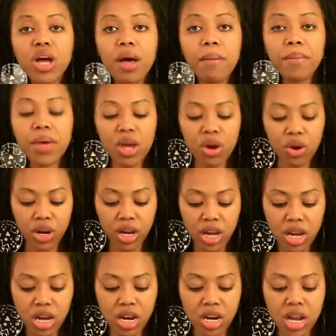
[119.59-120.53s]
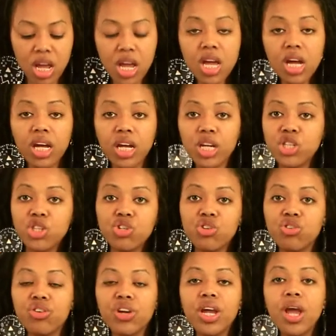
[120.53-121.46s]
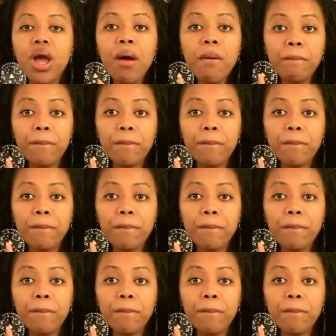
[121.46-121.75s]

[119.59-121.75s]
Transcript: American history,